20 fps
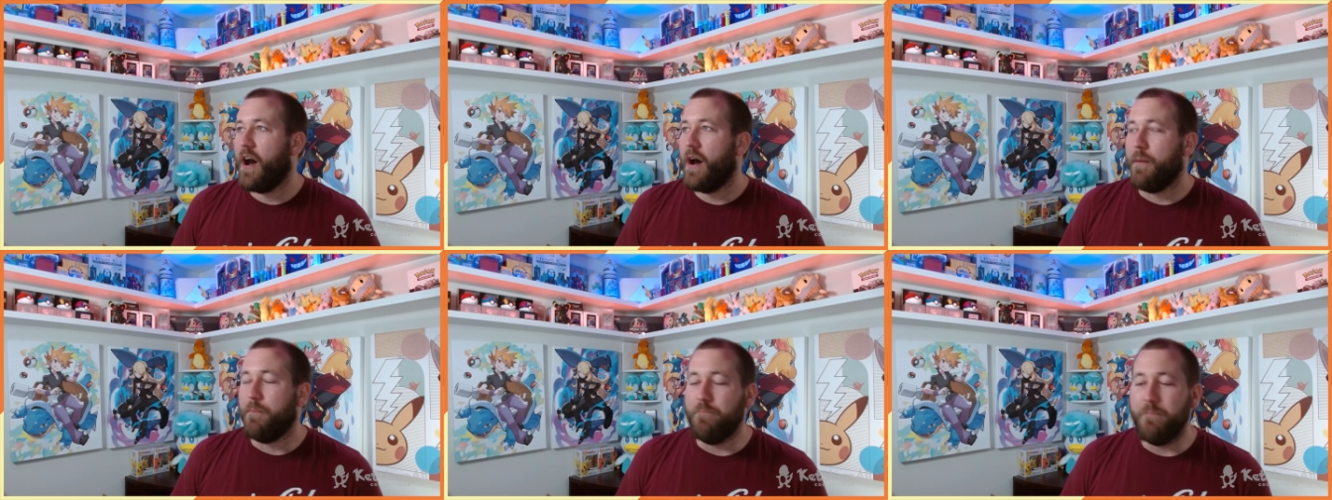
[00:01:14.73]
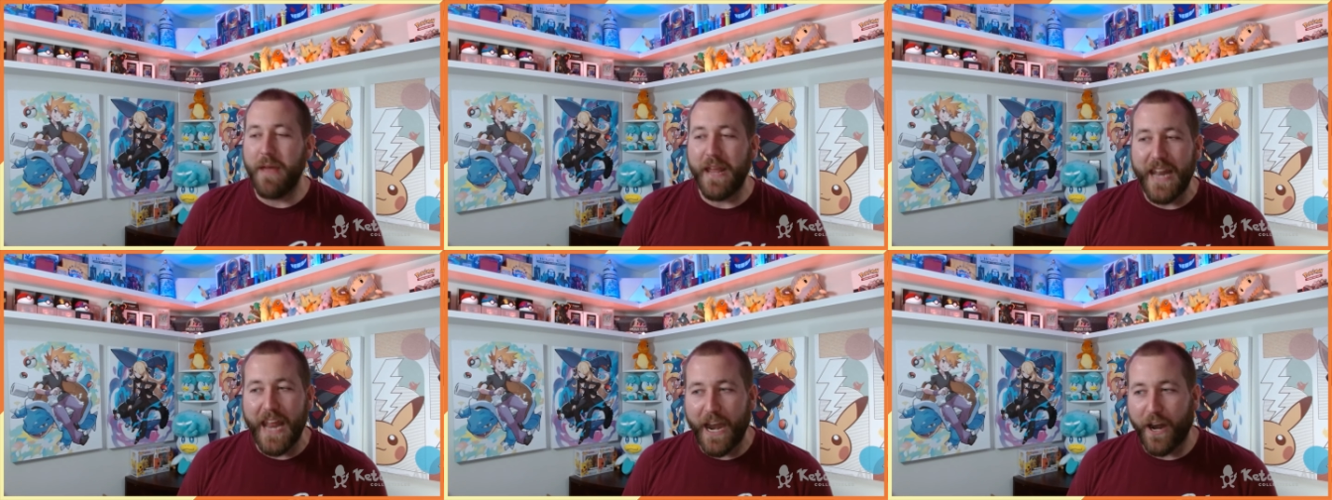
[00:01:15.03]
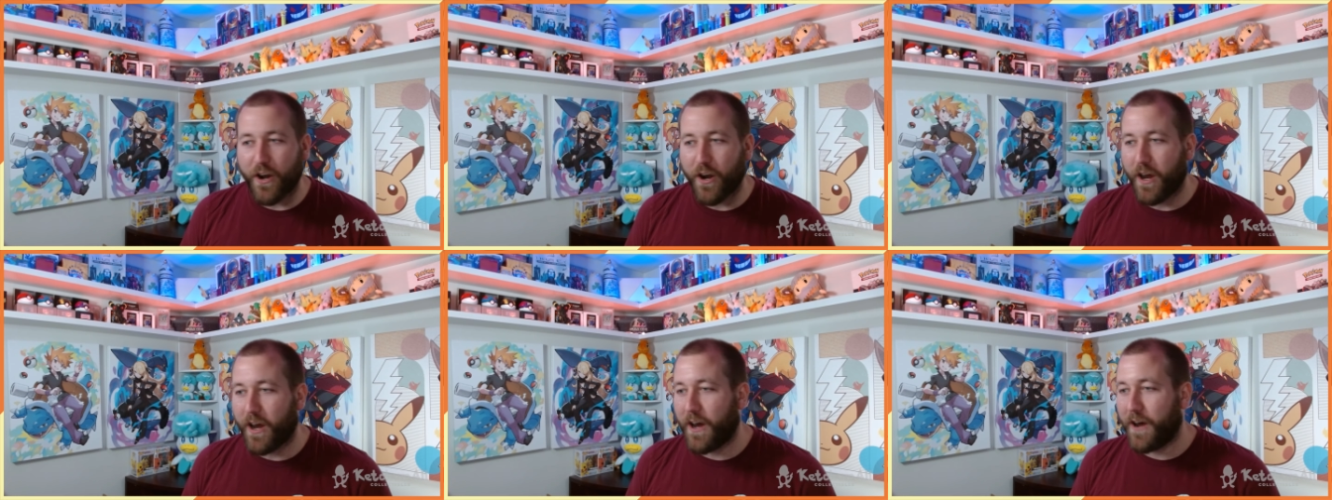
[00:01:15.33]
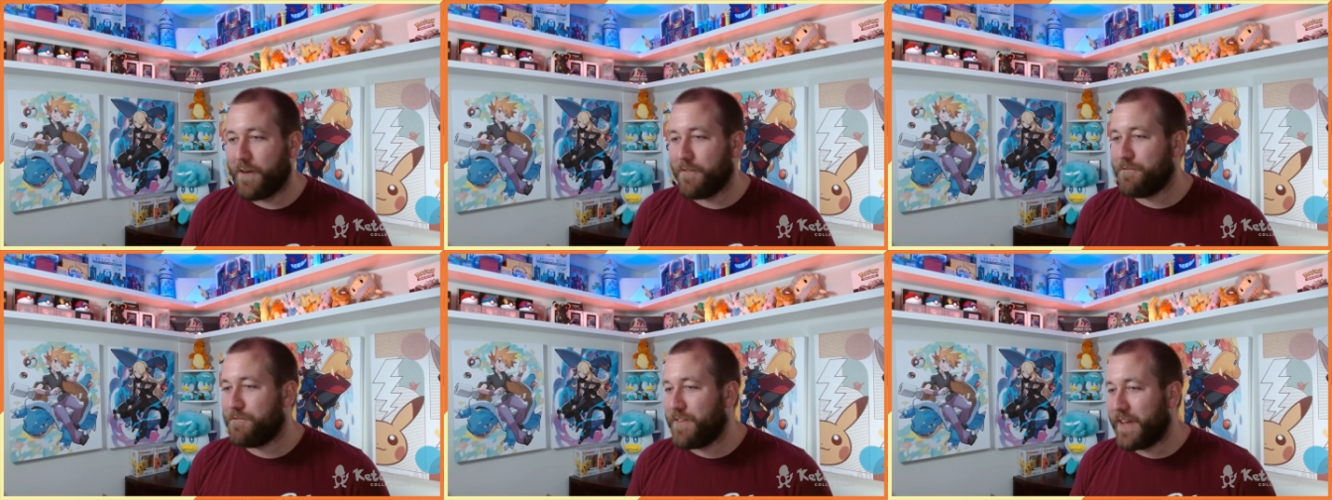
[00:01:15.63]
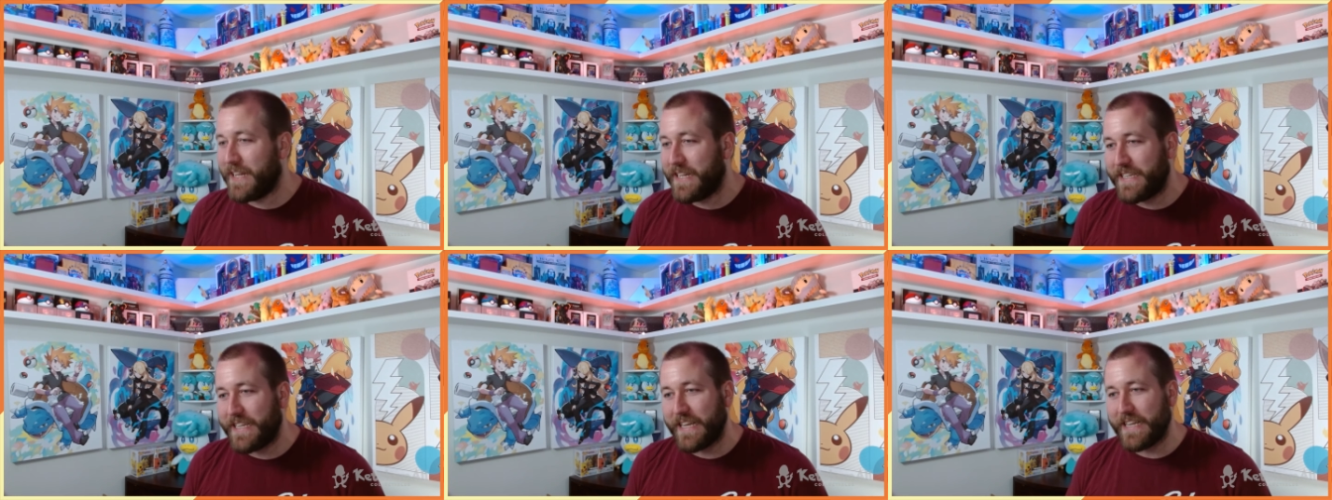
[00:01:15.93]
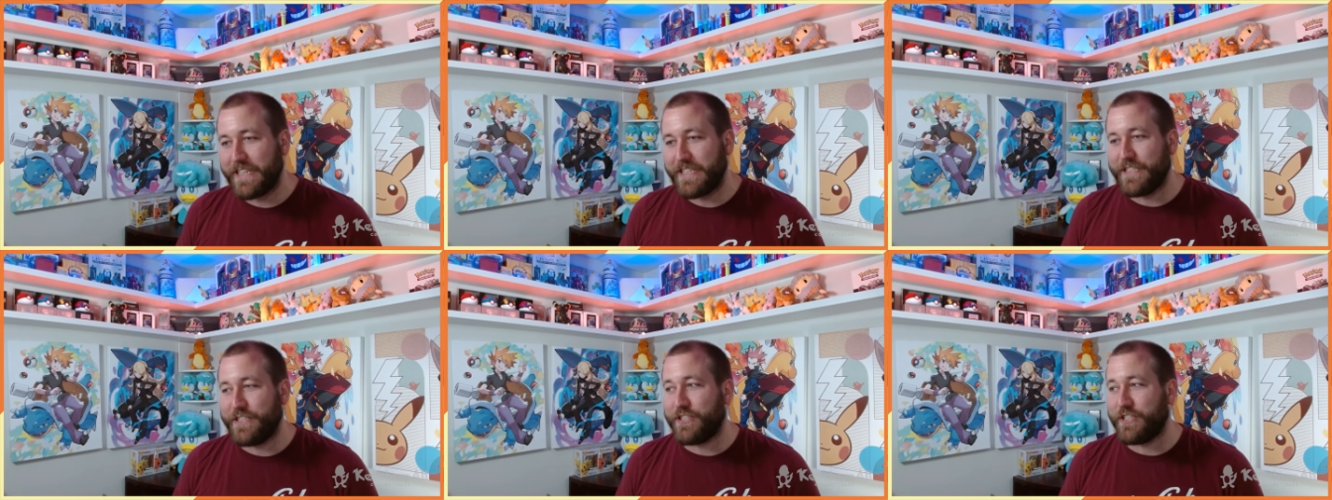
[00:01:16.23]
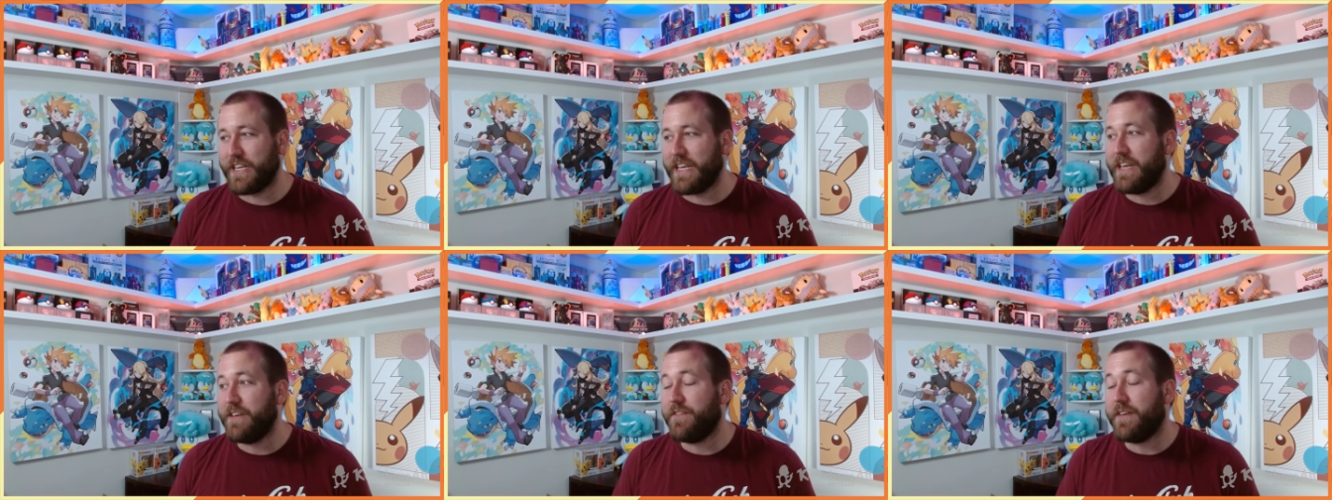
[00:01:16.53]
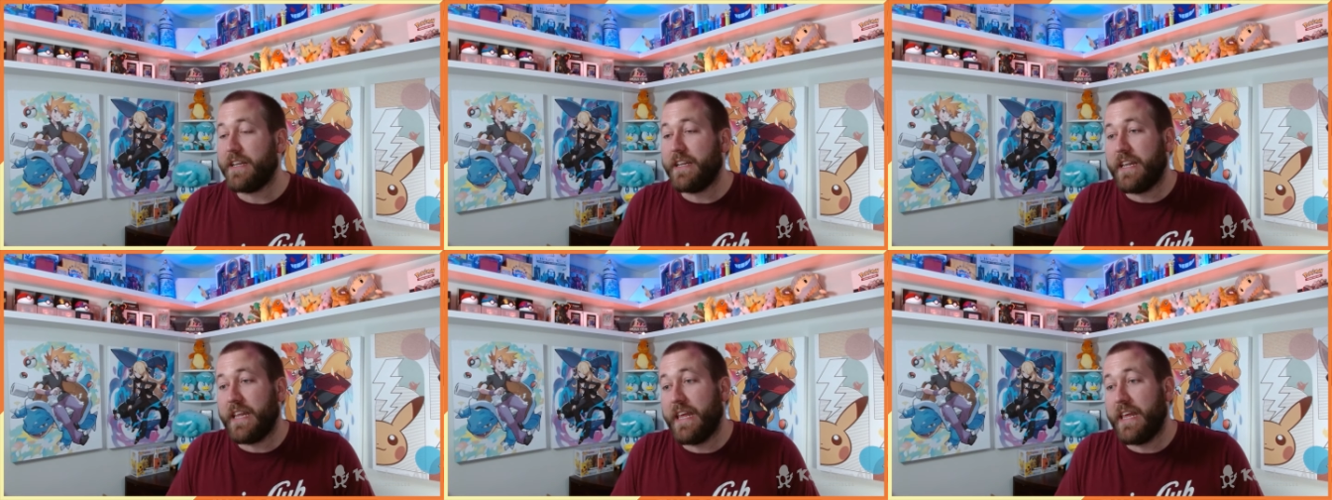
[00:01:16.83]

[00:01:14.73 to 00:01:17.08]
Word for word: mid-era vintage even